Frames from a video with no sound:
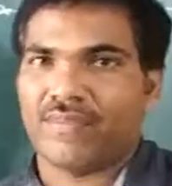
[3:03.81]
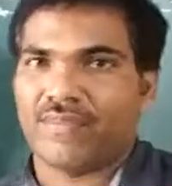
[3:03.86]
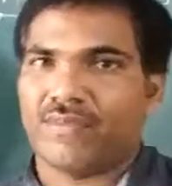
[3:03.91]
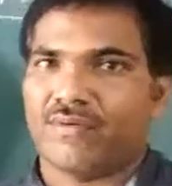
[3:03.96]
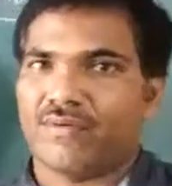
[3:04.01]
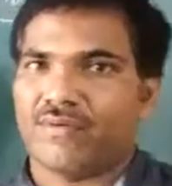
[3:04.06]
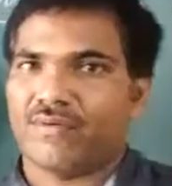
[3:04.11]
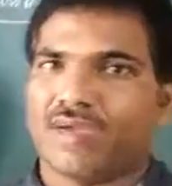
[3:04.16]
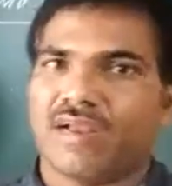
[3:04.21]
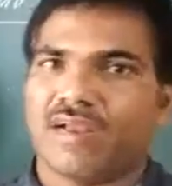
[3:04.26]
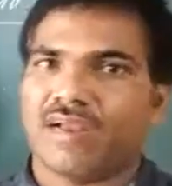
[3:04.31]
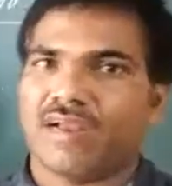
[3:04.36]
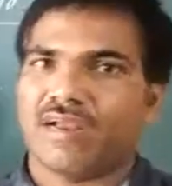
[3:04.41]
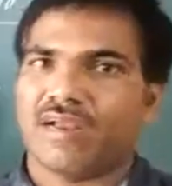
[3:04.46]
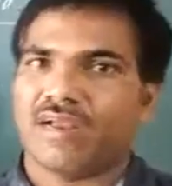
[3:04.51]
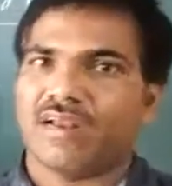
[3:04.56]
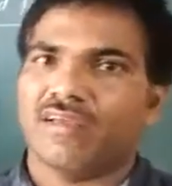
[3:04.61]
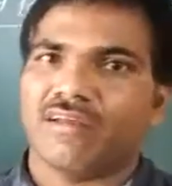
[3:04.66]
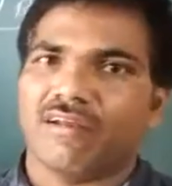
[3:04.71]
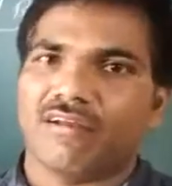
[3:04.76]
Okay,
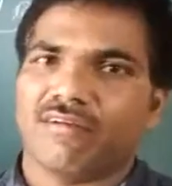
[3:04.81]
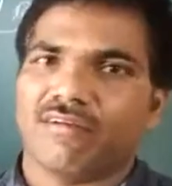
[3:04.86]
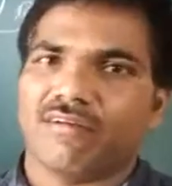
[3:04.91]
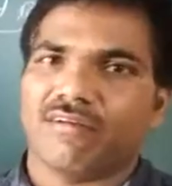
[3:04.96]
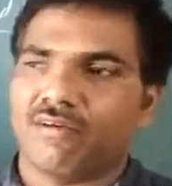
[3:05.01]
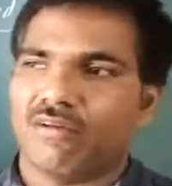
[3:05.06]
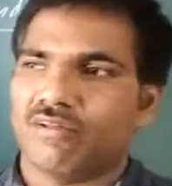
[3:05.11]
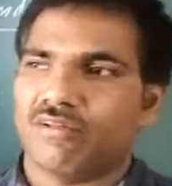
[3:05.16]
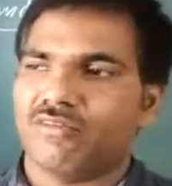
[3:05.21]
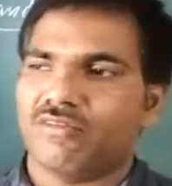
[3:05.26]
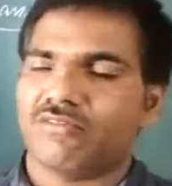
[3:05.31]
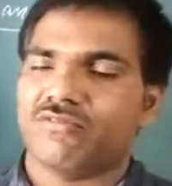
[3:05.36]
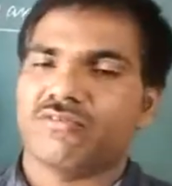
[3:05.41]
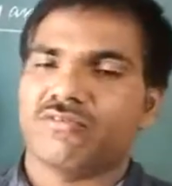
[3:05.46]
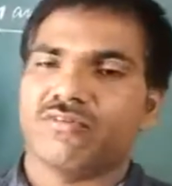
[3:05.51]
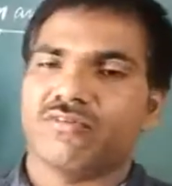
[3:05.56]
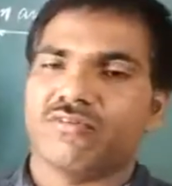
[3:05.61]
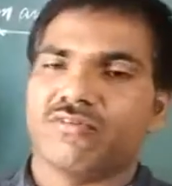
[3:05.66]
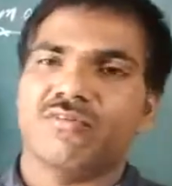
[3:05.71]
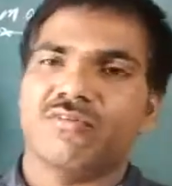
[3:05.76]
clear or not all of the
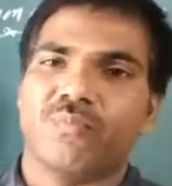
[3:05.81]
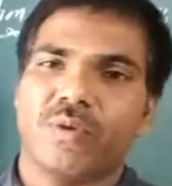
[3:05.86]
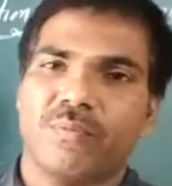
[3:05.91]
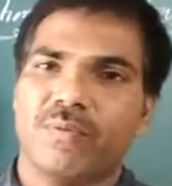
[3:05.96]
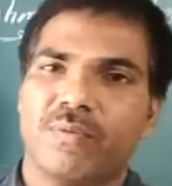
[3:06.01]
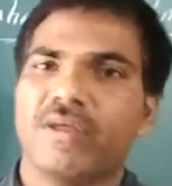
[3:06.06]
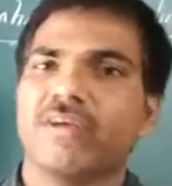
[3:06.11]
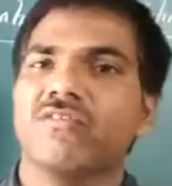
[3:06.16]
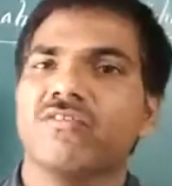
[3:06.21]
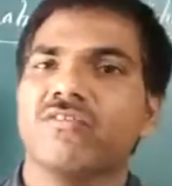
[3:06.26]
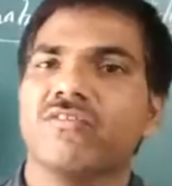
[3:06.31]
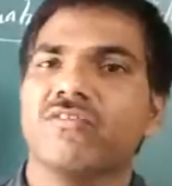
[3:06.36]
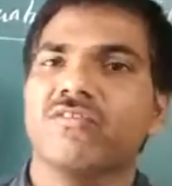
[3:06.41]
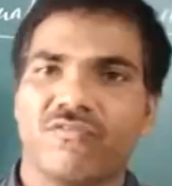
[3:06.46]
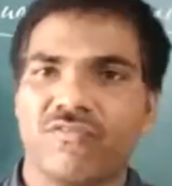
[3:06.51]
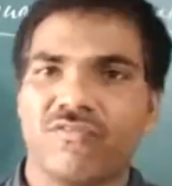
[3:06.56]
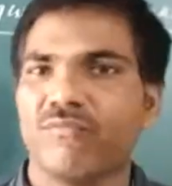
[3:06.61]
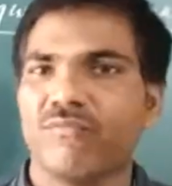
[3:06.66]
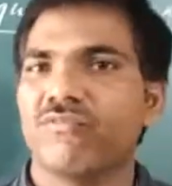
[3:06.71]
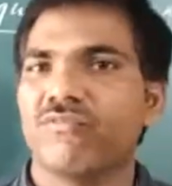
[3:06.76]
students? Preparation
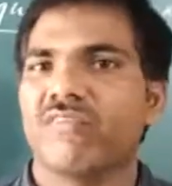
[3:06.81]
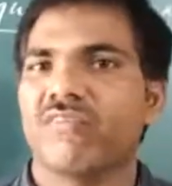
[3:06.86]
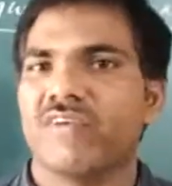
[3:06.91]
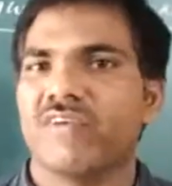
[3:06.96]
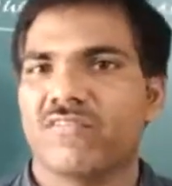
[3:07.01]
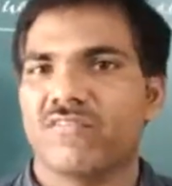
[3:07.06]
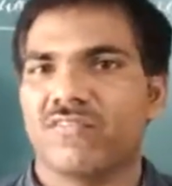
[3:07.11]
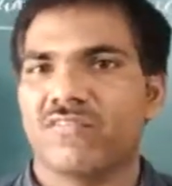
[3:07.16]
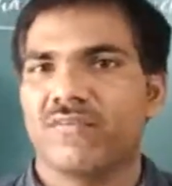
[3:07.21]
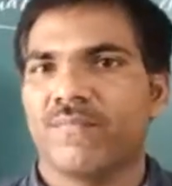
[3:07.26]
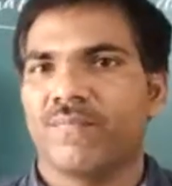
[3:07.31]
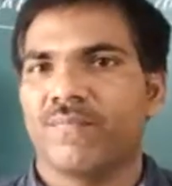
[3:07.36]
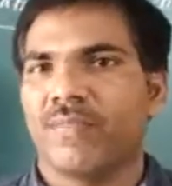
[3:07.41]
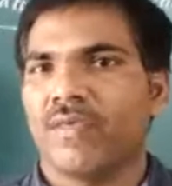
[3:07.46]
of some sweets.